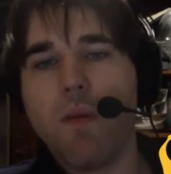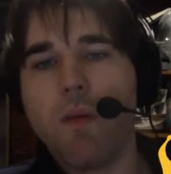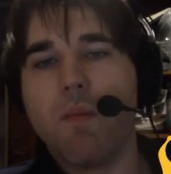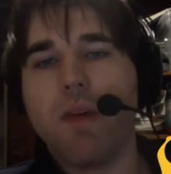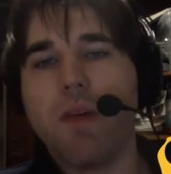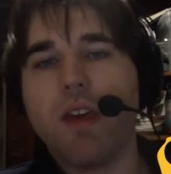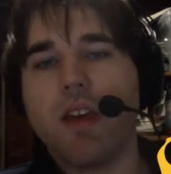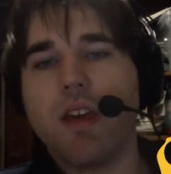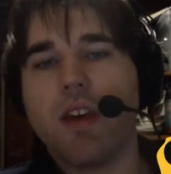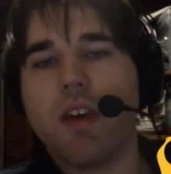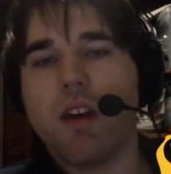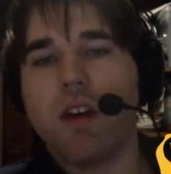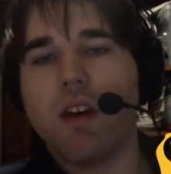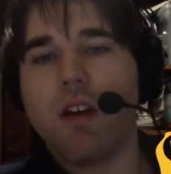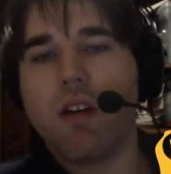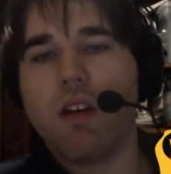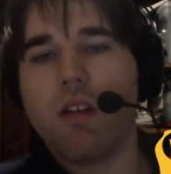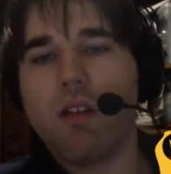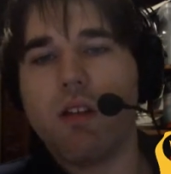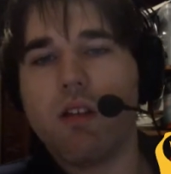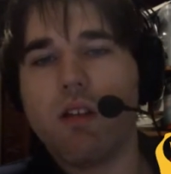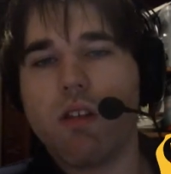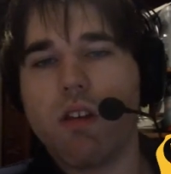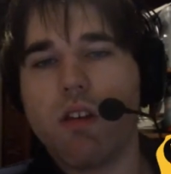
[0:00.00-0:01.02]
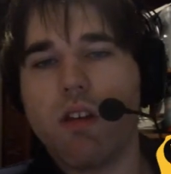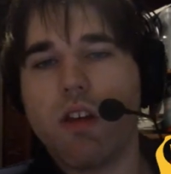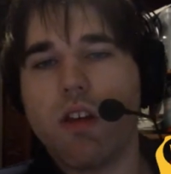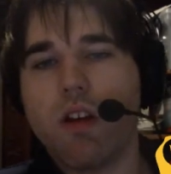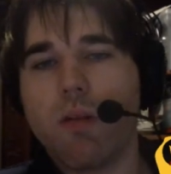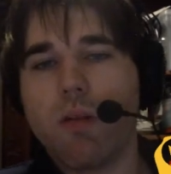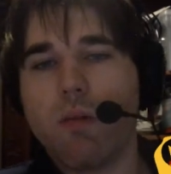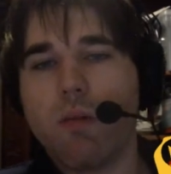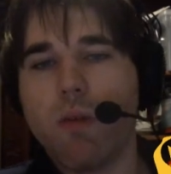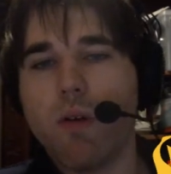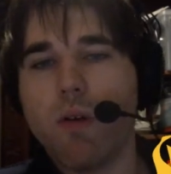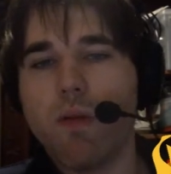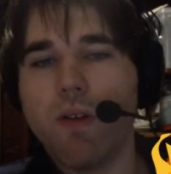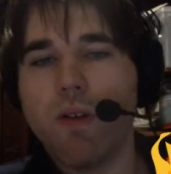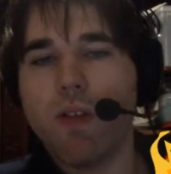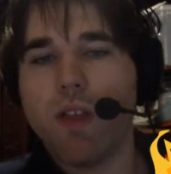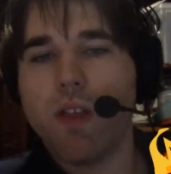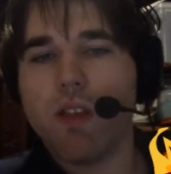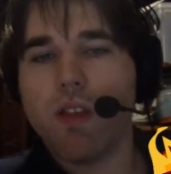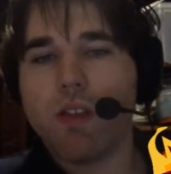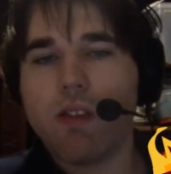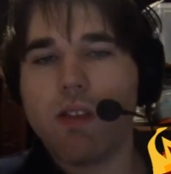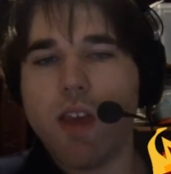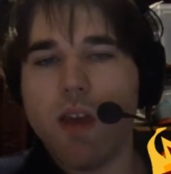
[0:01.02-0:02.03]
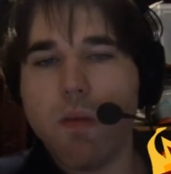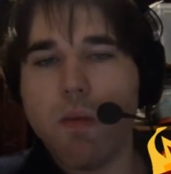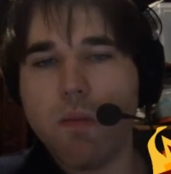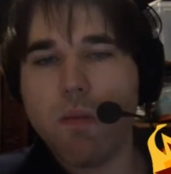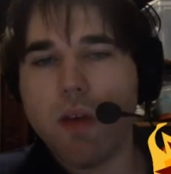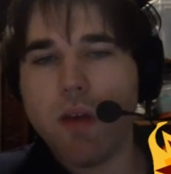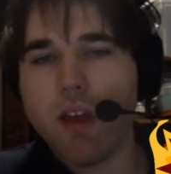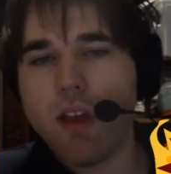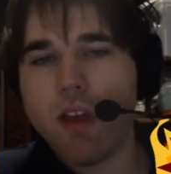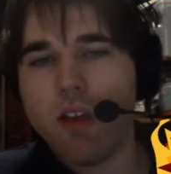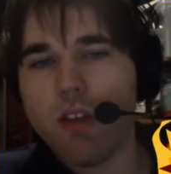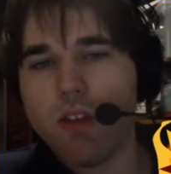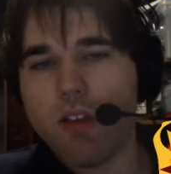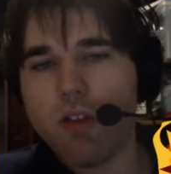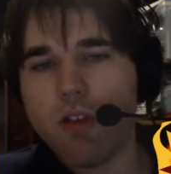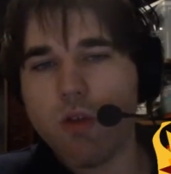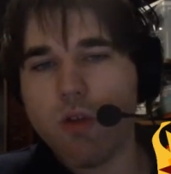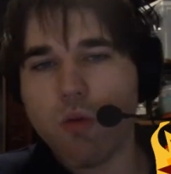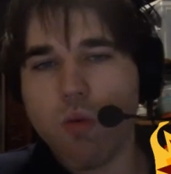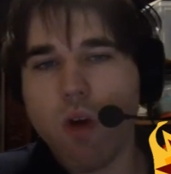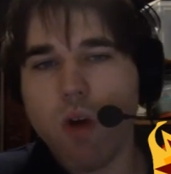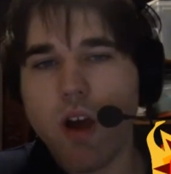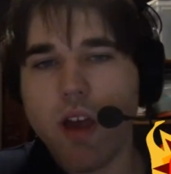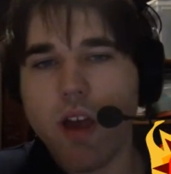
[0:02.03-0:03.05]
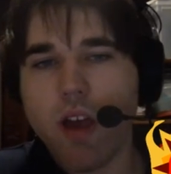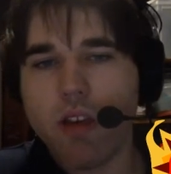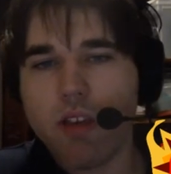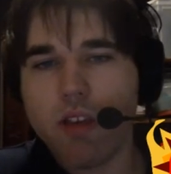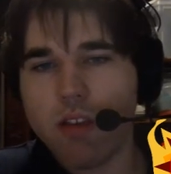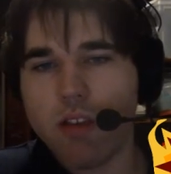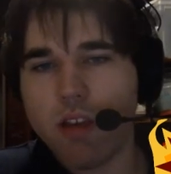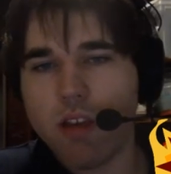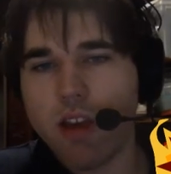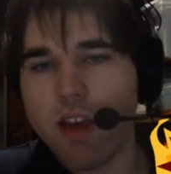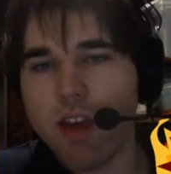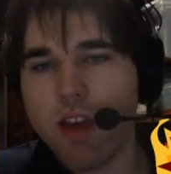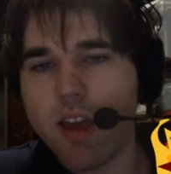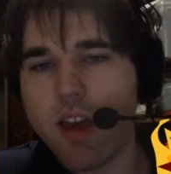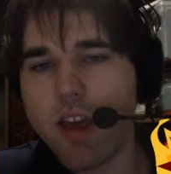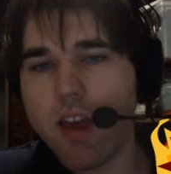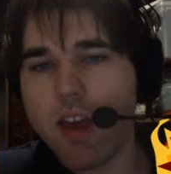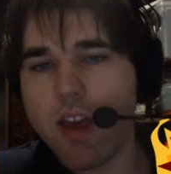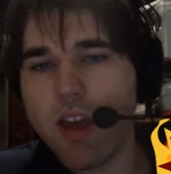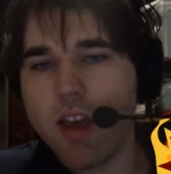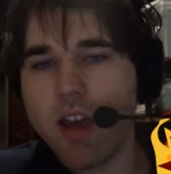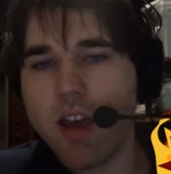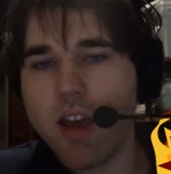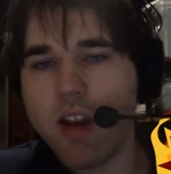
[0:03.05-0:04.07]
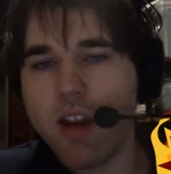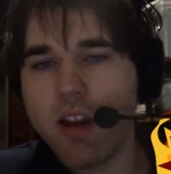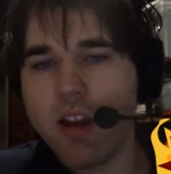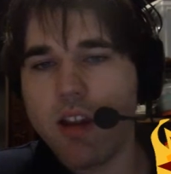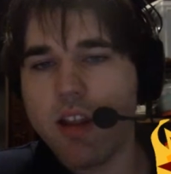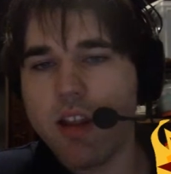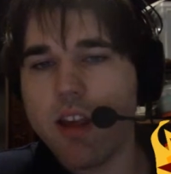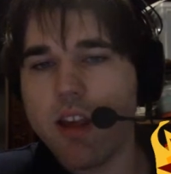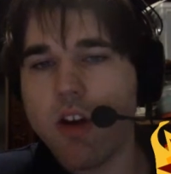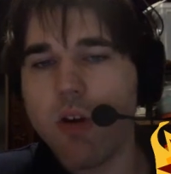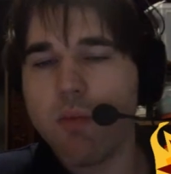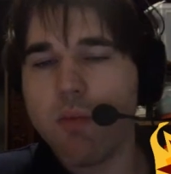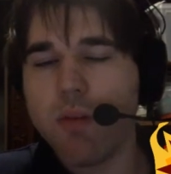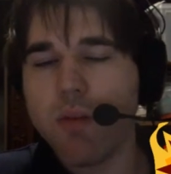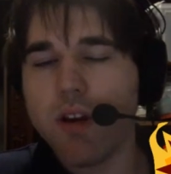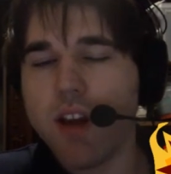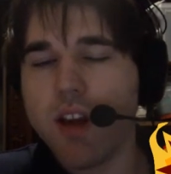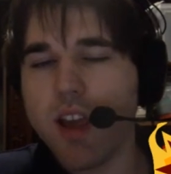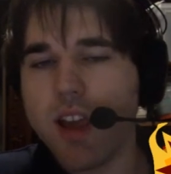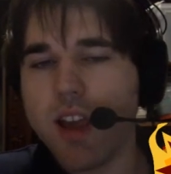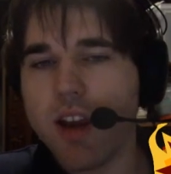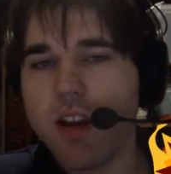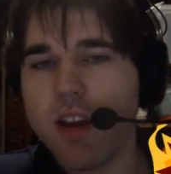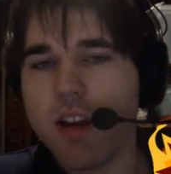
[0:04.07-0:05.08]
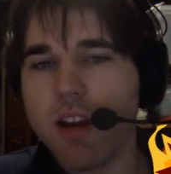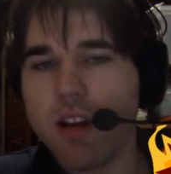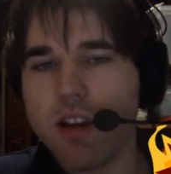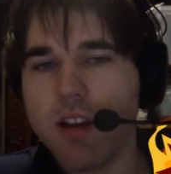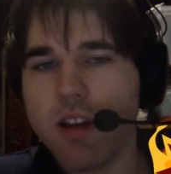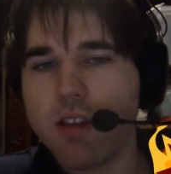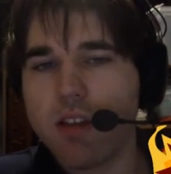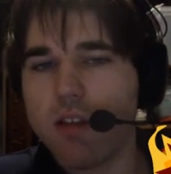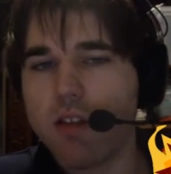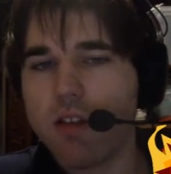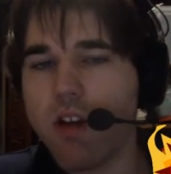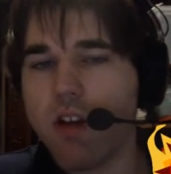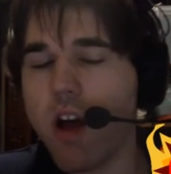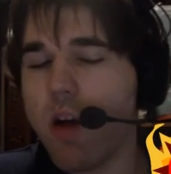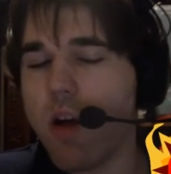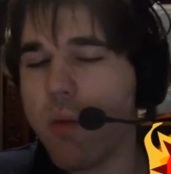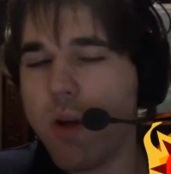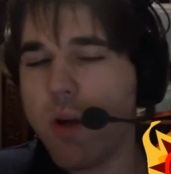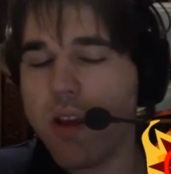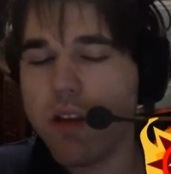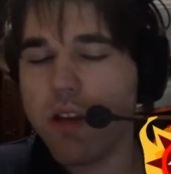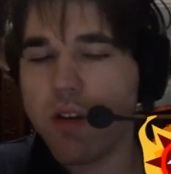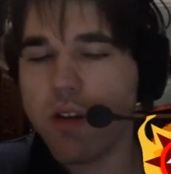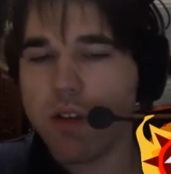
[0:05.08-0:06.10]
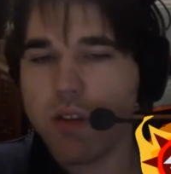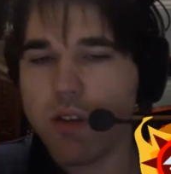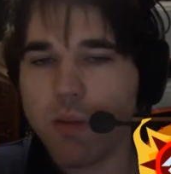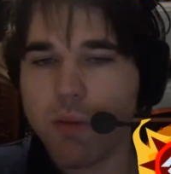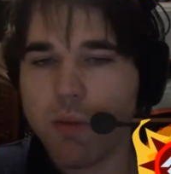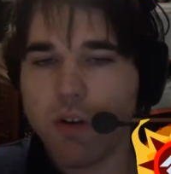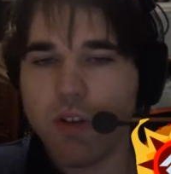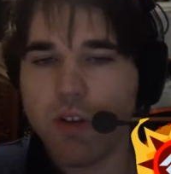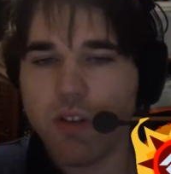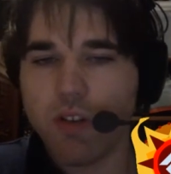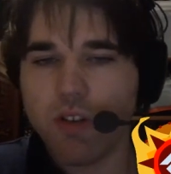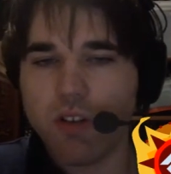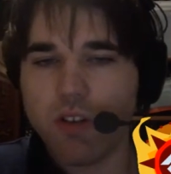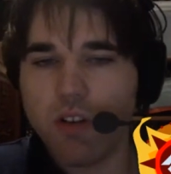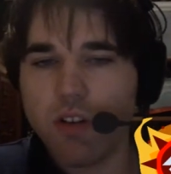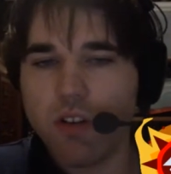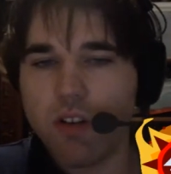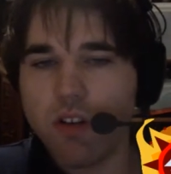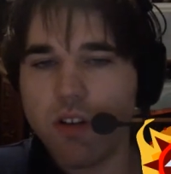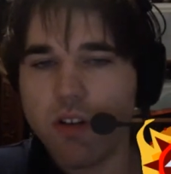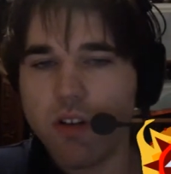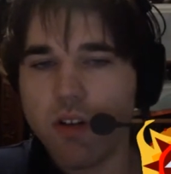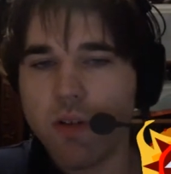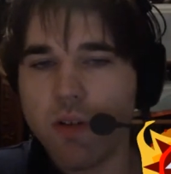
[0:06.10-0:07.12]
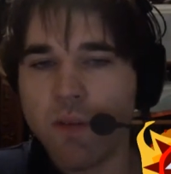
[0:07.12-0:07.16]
Because you're moving the same piece twice in the opening. That's not what you're supposed to do.